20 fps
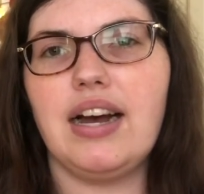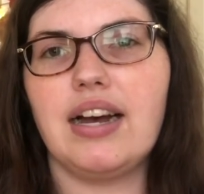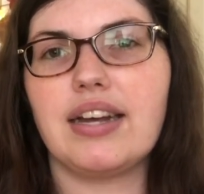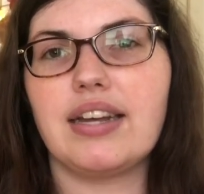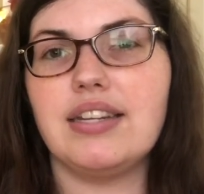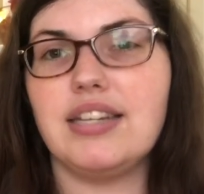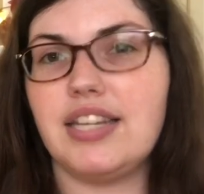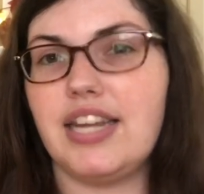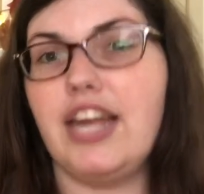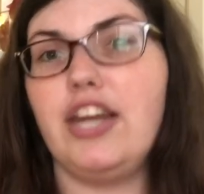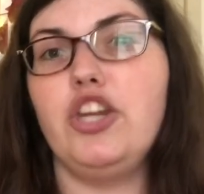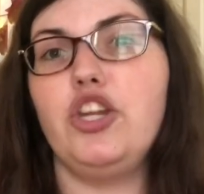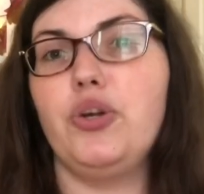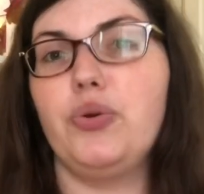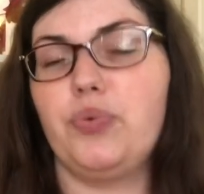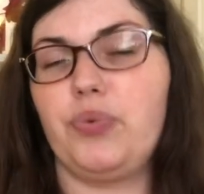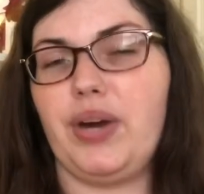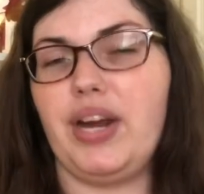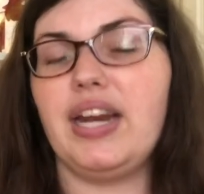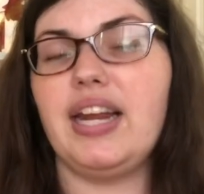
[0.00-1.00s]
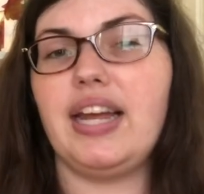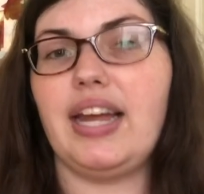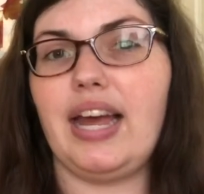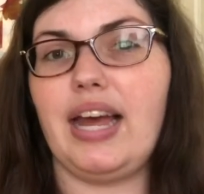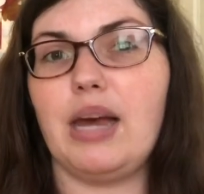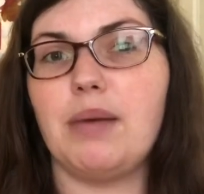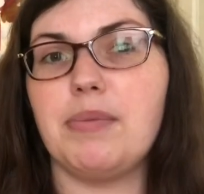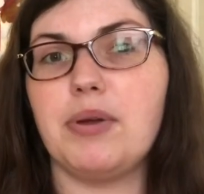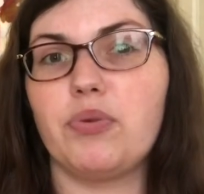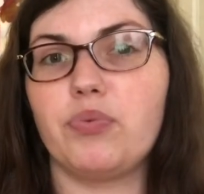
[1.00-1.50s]
continue reading
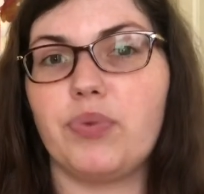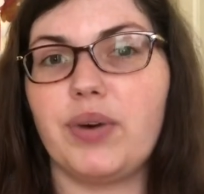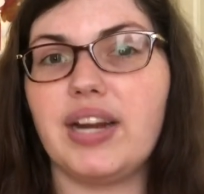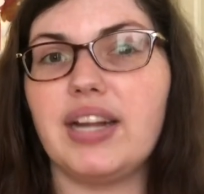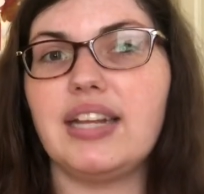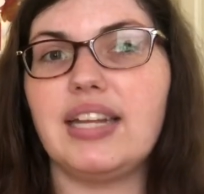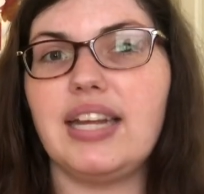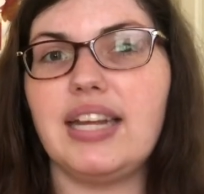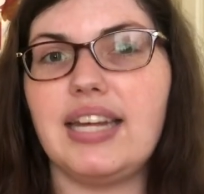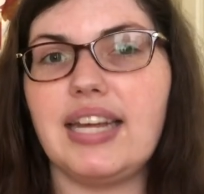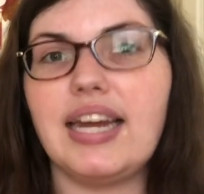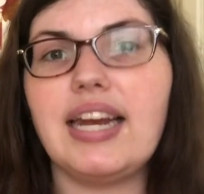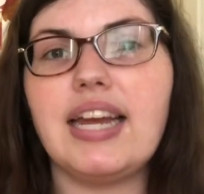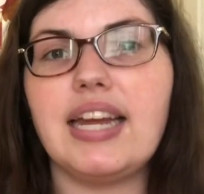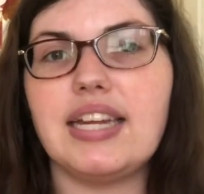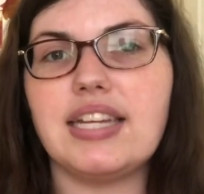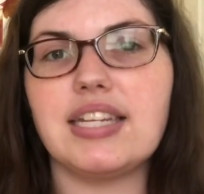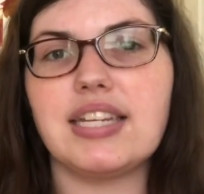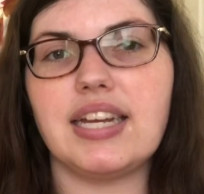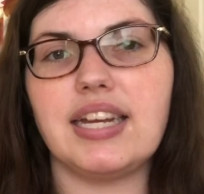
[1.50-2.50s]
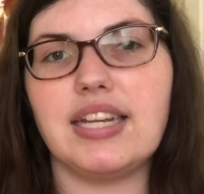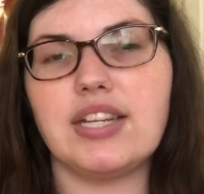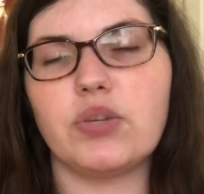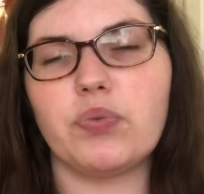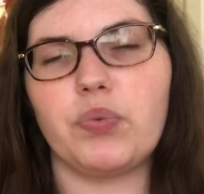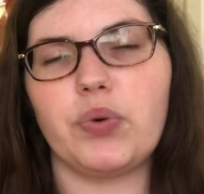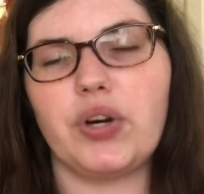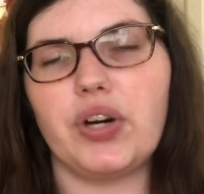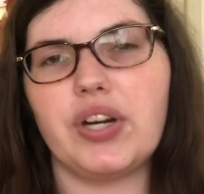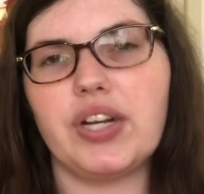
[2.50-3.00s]
him and really get into his
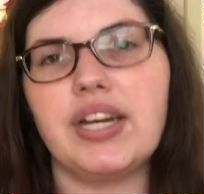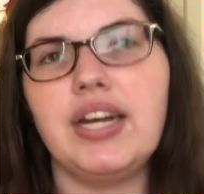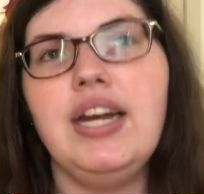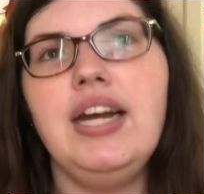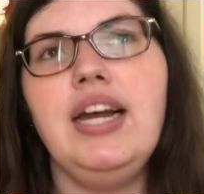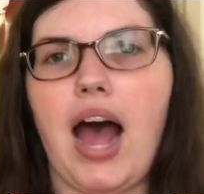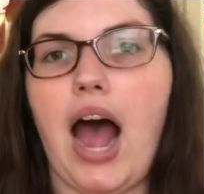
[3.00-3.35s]
work.